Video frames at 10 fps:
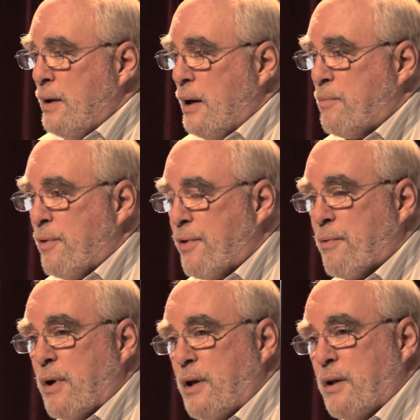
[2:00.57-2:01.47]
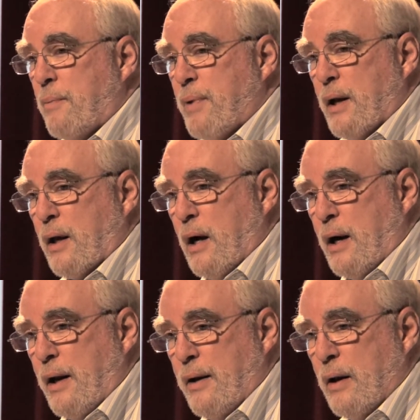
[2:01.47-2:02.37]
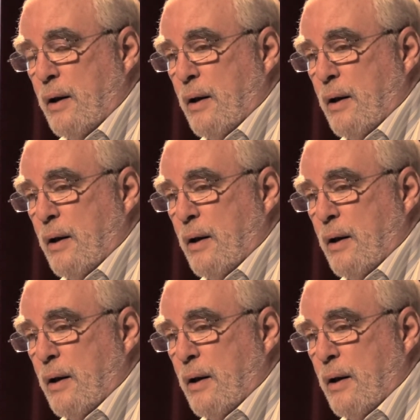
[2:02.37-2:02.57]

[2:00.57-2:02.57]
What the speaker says: number 3 in the Pentagon and